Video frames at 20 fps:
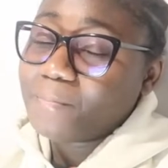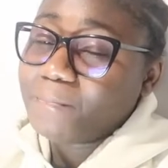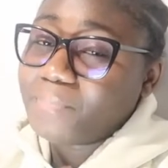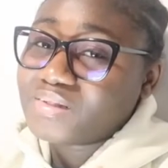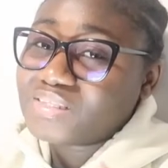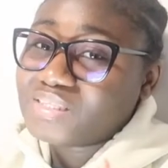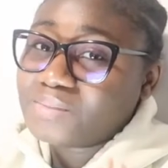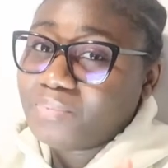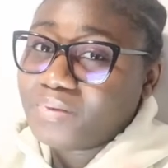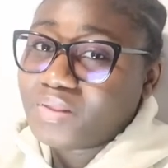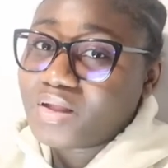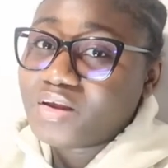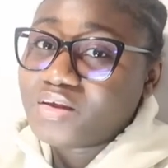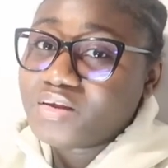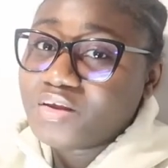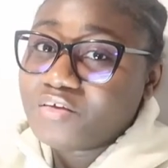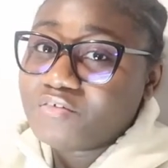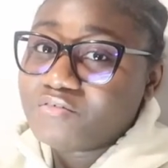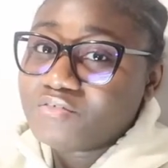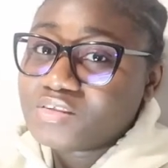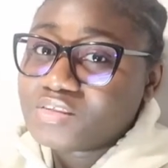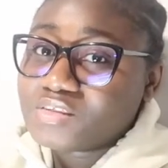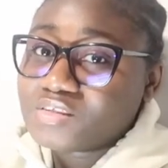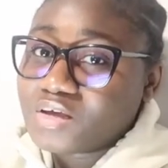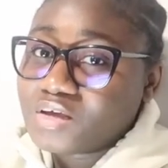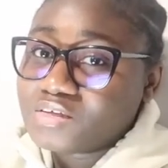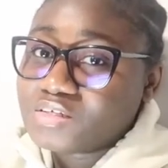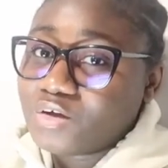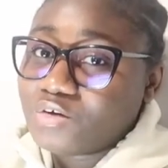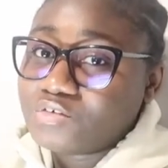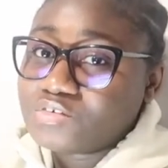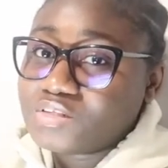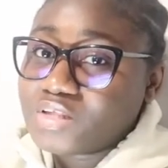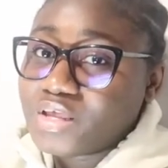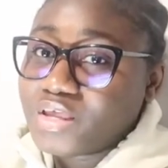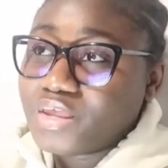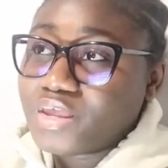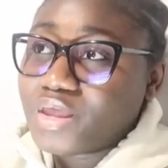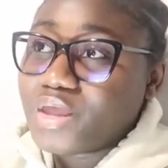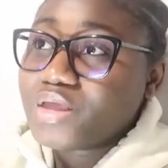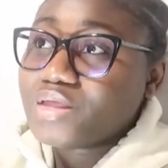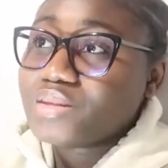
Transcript: I participated in a research. I was like